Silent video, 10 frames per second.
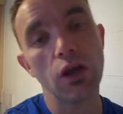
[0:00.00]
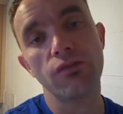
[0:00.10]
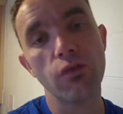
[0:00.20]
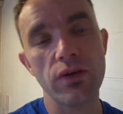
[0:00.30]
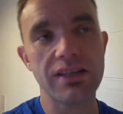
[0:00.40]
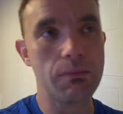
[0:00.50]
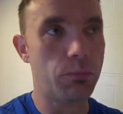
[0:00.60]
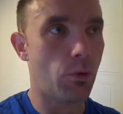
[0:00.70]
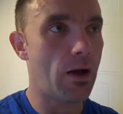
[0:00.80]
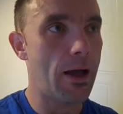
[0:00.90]
Like, for
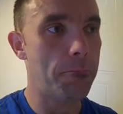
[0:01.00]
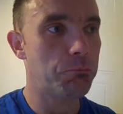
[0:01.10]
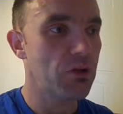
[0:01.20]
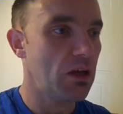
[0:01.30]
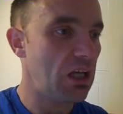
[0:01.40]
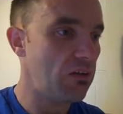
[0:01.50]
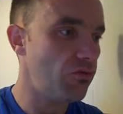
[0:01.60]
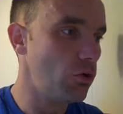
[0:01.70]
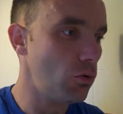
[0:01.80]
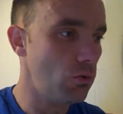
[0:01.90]
example, um,
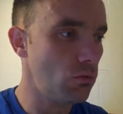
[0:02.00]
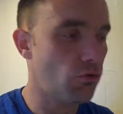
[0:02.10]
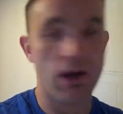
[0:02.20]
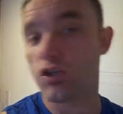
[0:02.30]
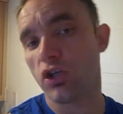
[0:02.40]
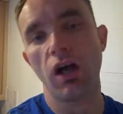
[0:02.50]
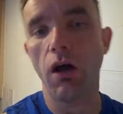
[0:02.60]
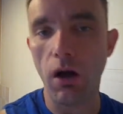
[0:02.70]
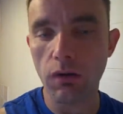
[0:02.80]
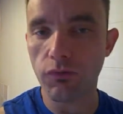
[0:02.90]
if you crash your
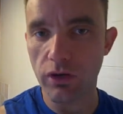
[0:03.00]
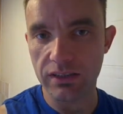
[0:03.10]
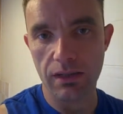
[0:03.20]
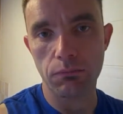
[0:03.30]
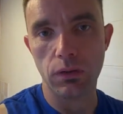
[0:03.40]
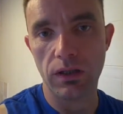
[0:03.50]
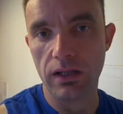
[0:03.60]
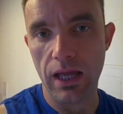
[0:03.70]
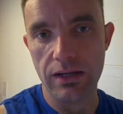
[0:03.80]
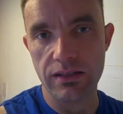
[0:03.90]
car, for example,
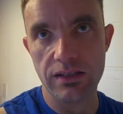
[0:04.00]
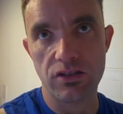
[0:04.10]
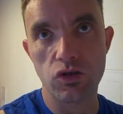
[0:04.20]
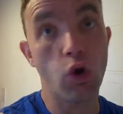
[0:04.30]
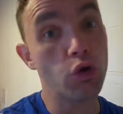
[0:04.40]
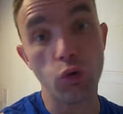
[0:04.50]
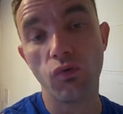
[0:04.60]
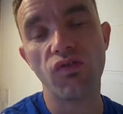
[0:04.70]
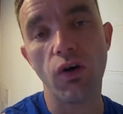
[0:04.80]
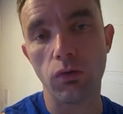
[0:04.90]
and, and, it's not your
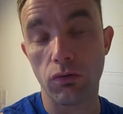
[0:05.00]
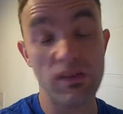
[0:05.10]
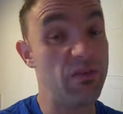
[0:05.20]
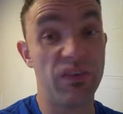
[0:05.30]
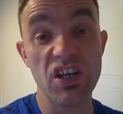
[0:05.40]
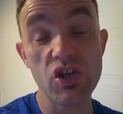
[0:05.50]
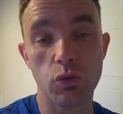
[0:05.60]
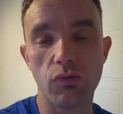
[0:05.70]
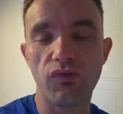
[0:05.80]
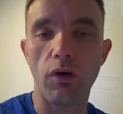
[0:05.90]
fault, or even if it is
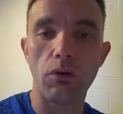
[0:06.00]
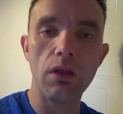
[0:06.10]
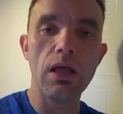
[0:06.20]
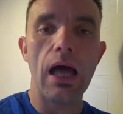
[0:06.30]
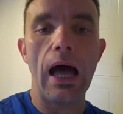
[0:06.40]
your fault,